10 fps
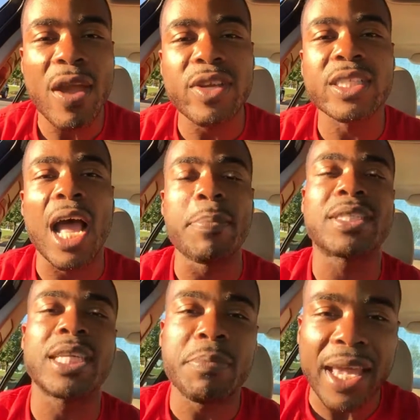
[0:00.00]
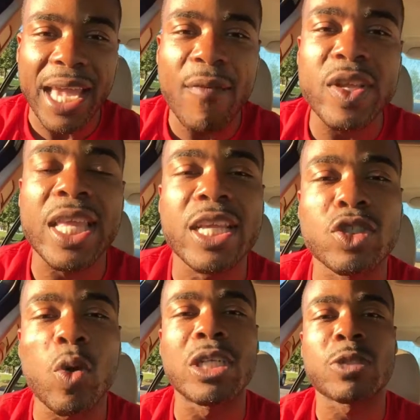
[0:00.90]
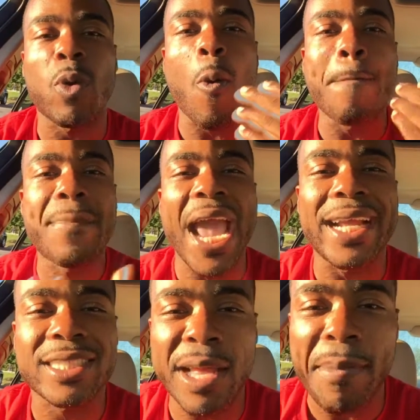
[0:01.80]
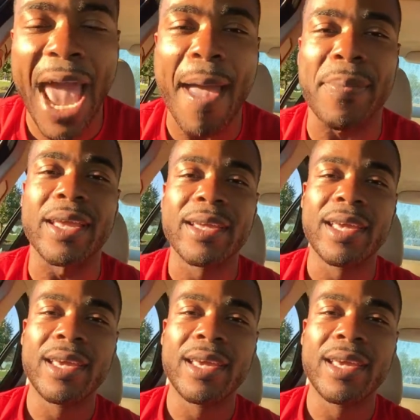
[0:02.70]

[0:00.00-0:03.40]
Every time it seems like everything is going smooth, bang, something happened.